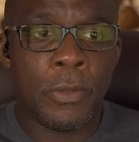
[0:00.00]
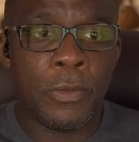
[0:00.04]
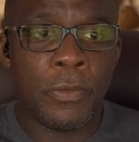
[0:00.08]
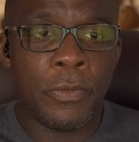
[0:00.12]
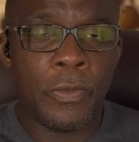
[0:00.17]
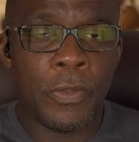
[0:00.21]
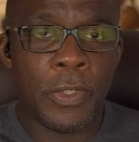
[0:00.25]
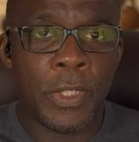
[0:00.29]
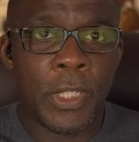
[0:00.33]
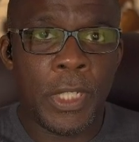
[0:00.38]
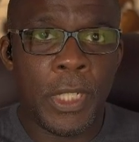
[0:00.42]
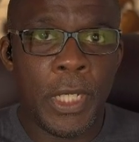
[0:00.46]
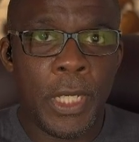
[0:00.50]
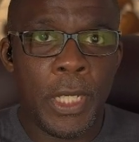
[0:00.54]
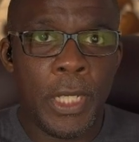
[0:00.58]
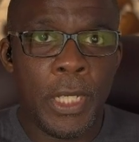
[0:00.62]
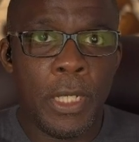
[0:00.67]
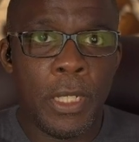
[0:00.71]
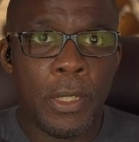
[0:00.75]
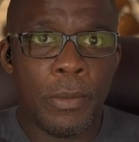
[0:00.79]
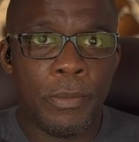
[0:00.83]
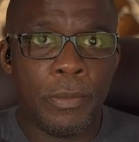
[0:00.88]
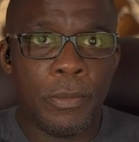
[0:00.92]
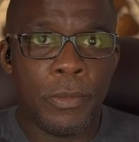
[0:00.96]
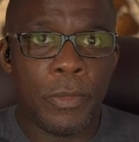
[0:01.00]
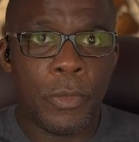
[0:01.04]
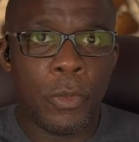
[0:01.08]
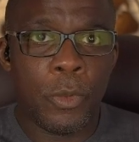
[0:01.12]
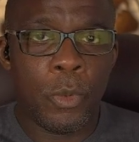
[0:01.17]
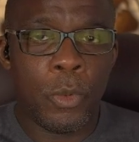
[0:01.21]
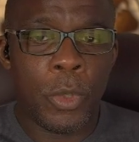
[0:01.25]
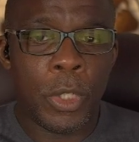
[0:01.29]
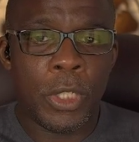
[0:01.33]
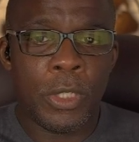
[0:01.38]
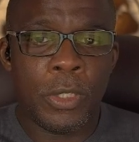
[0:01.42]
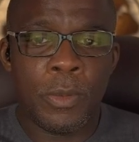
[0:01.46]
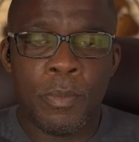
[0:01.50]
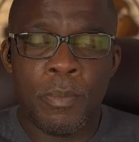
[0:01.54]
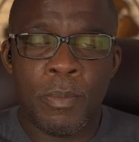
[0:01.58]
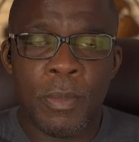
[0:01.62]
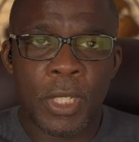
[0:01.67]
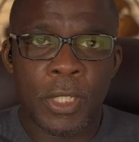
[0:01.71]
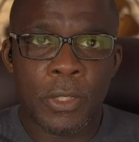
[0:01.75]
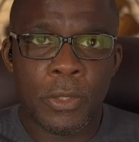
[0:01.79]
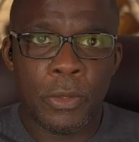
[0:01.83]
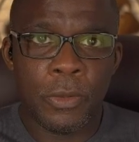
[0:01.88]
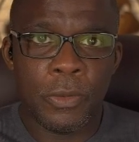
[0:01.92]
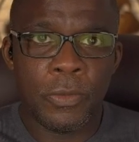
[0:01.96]
fatigue. What is
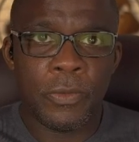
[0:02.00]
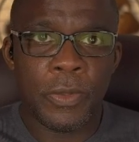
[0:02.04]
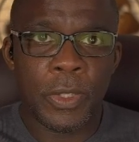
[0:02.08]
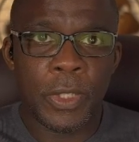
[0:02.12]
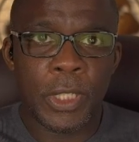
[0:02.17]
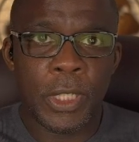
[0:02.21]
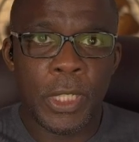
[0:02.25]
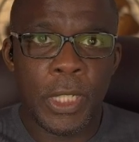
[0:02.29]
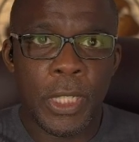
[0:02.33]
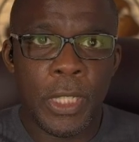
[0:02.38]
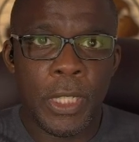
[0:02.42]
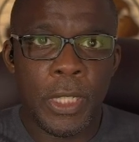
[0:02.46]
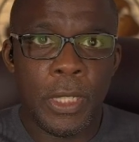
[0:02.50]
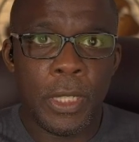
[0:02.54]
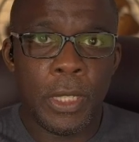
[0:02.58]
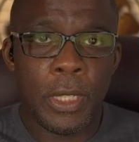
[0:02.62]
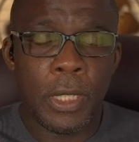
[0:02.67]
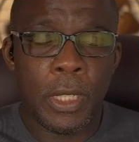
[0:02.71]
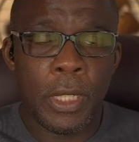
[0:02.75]
muscle fatigue?